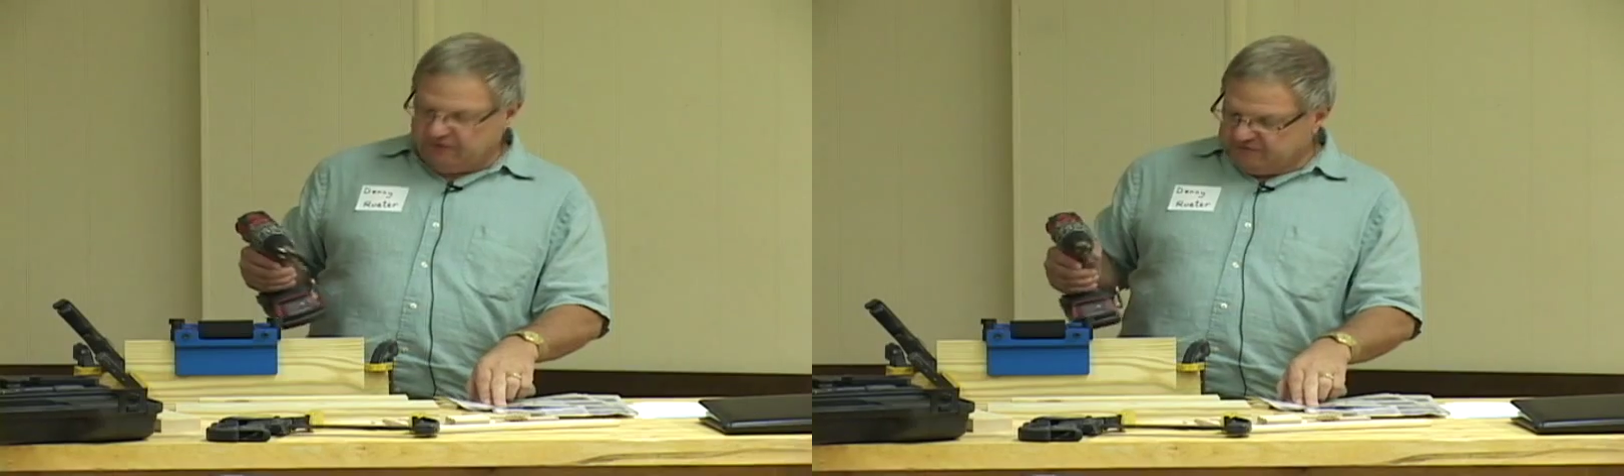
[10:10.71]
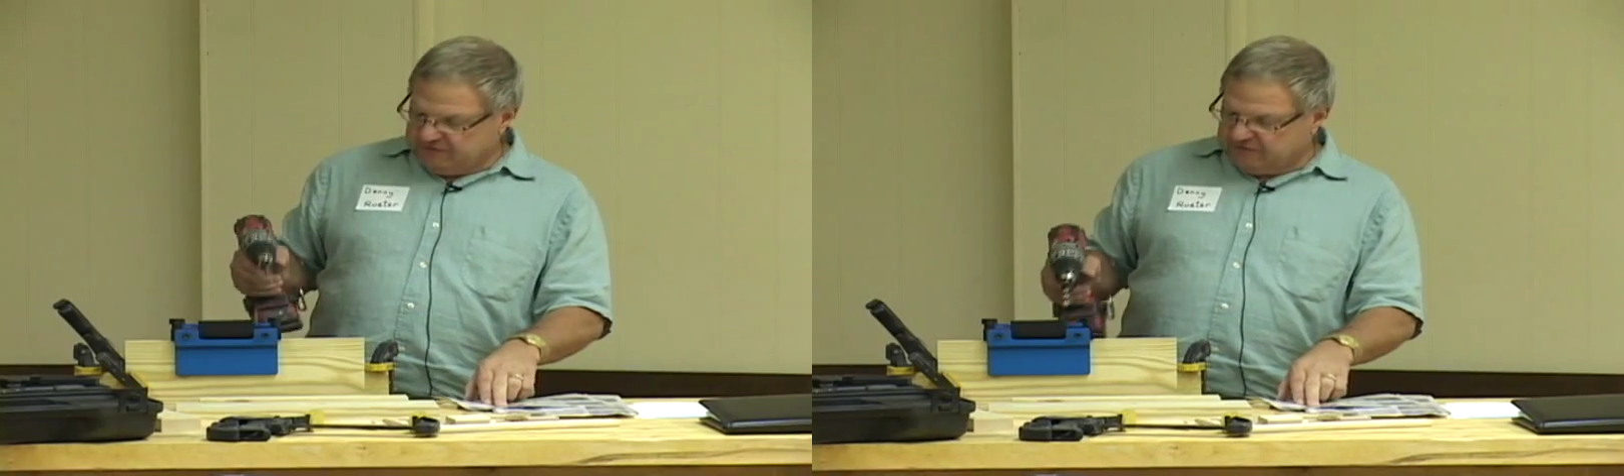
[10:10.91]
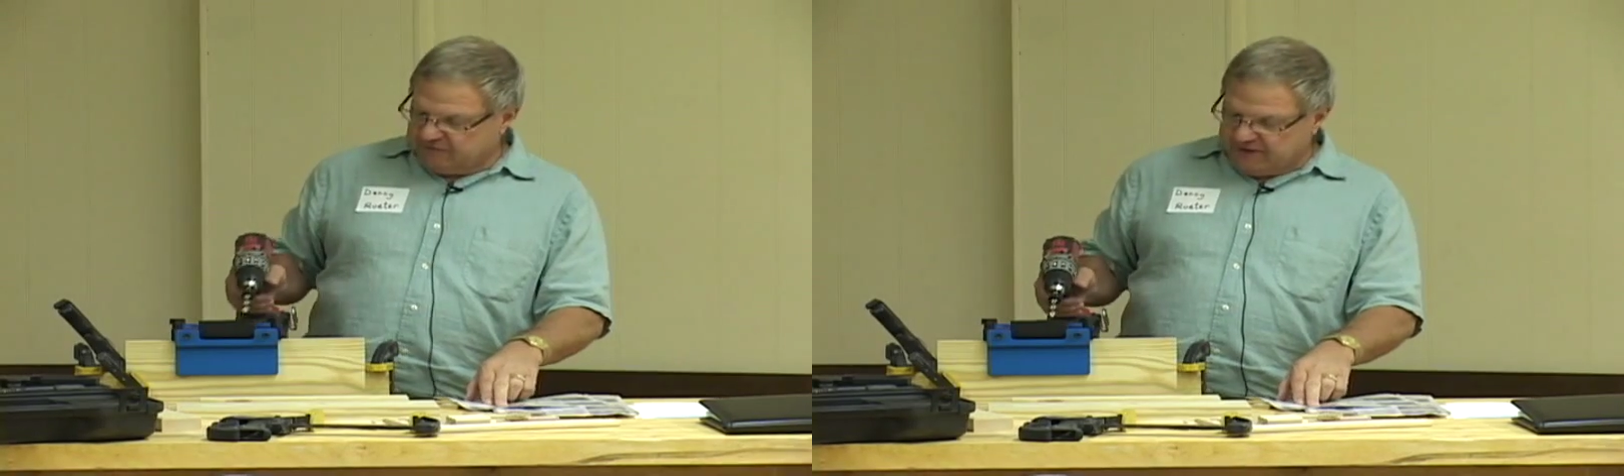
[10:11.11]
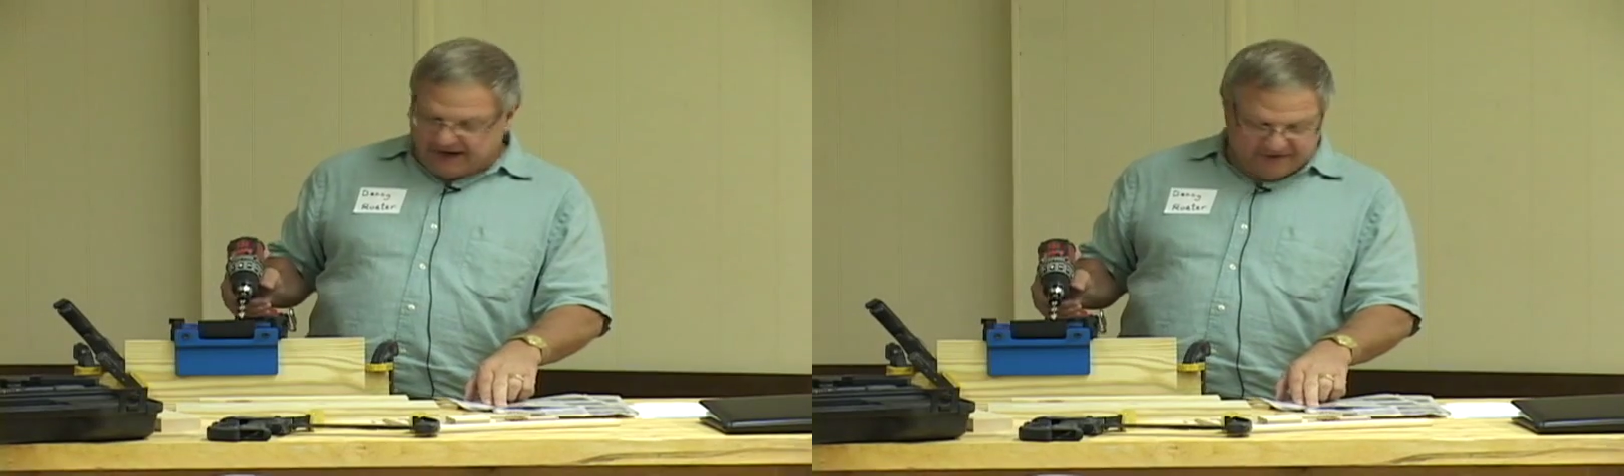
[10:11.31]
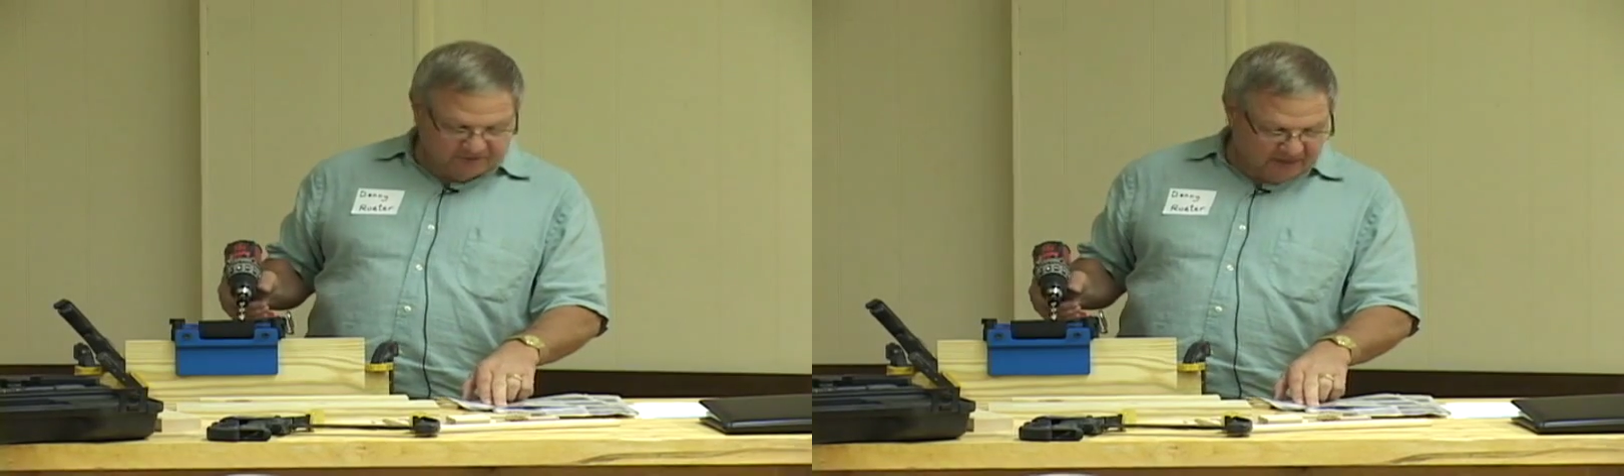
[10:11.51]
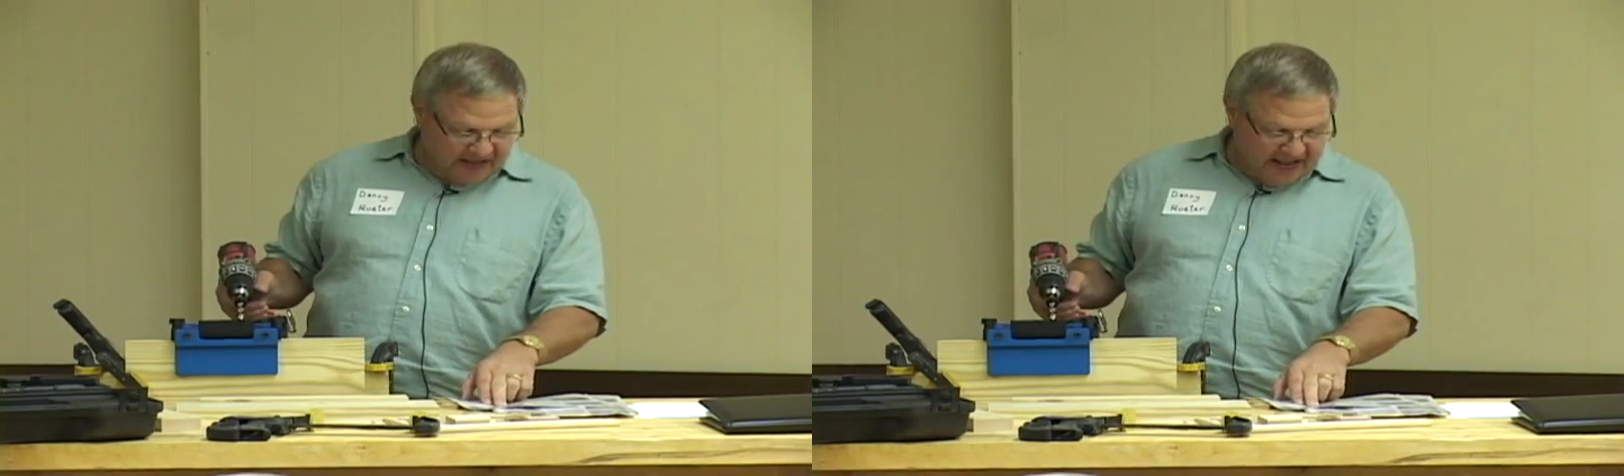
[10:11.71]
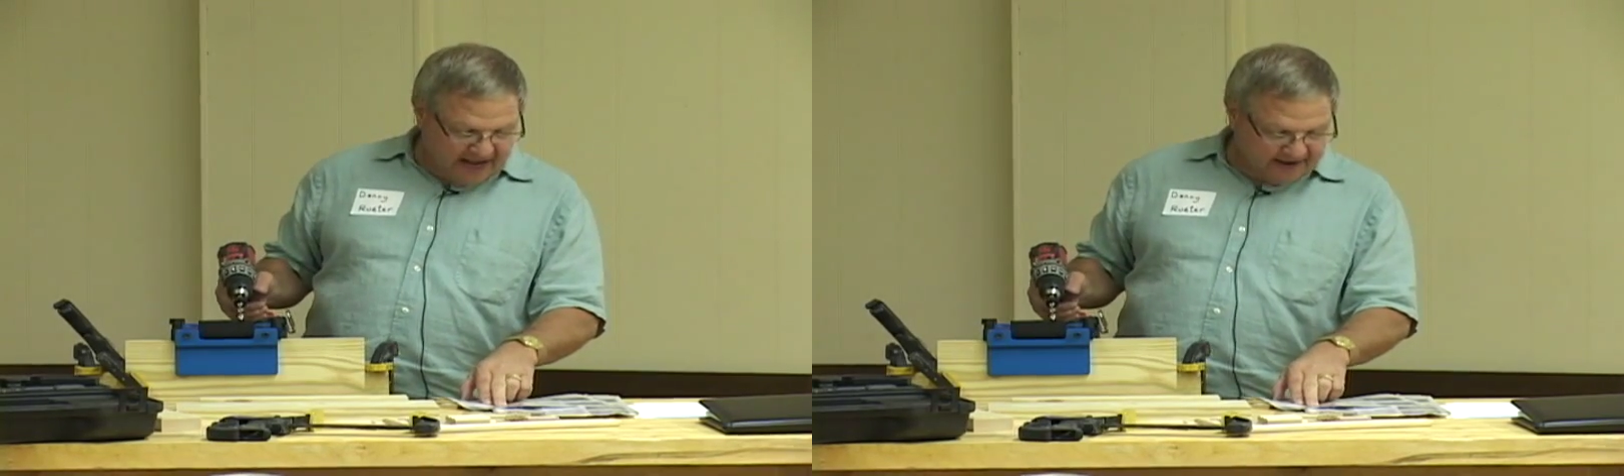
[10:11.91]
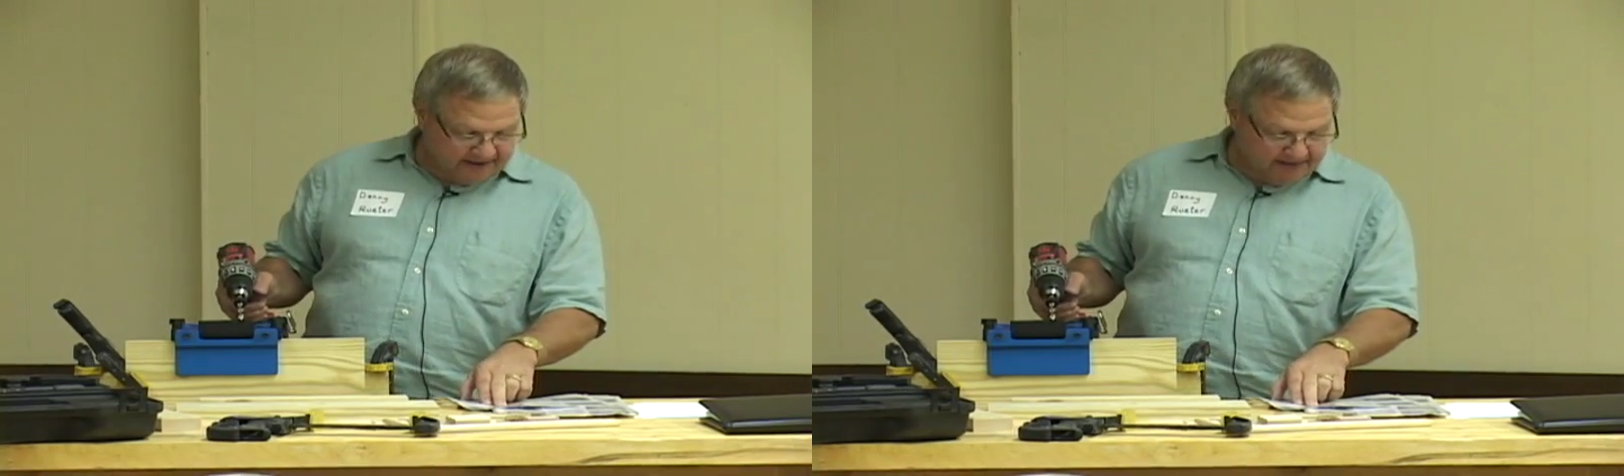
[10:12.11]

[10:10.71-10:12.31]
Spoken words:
using the 3/8 block.